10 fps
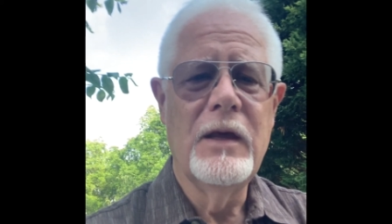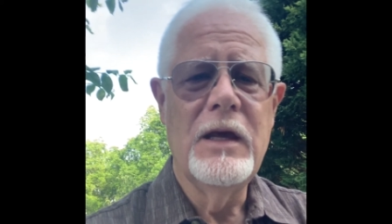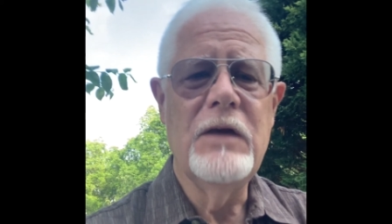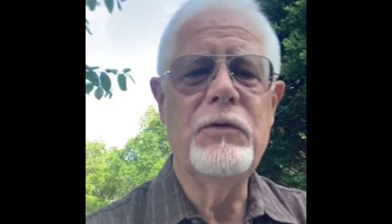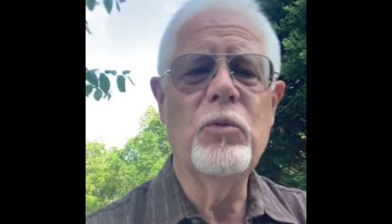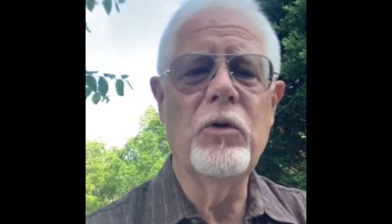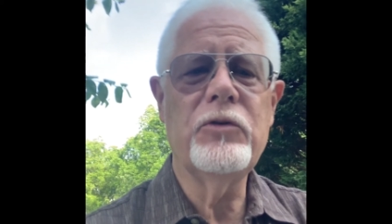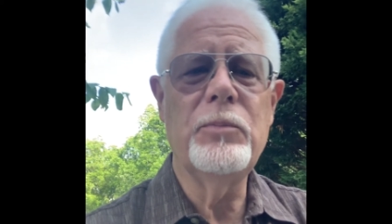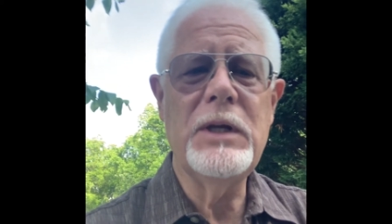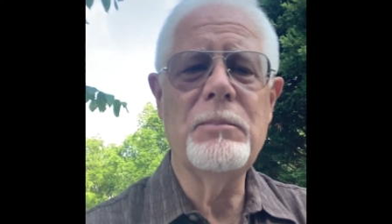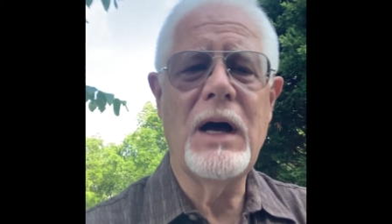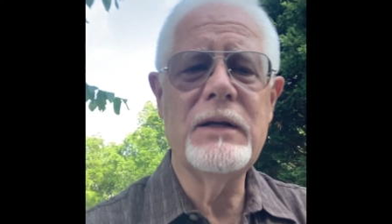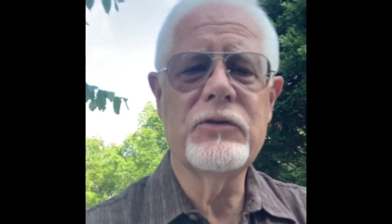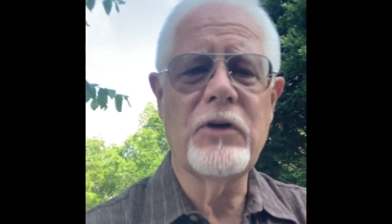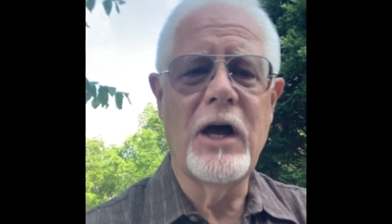'If you want to be my
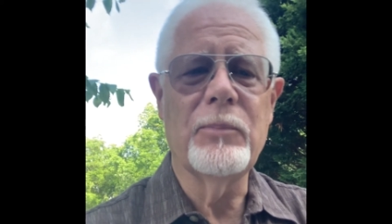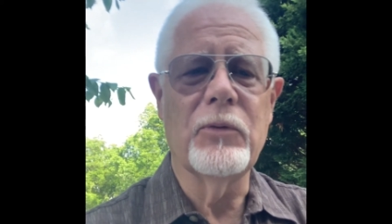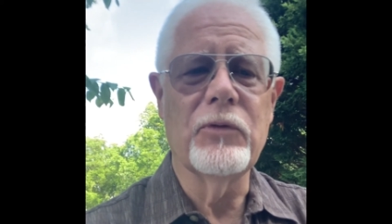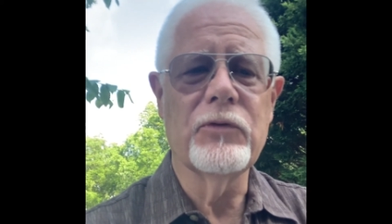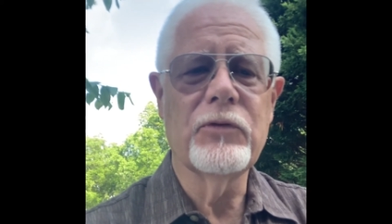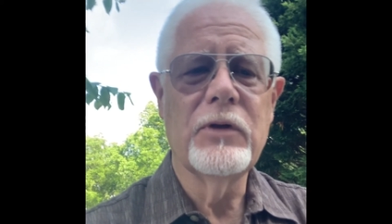disciples,